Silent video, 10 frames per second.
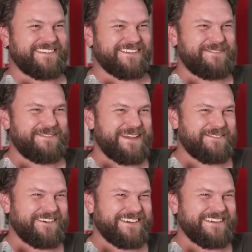do
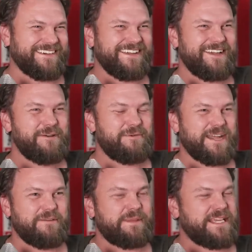paperwork and
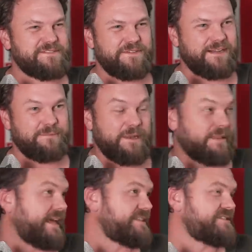whatever. But that's fine.
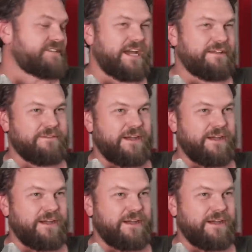That's just life.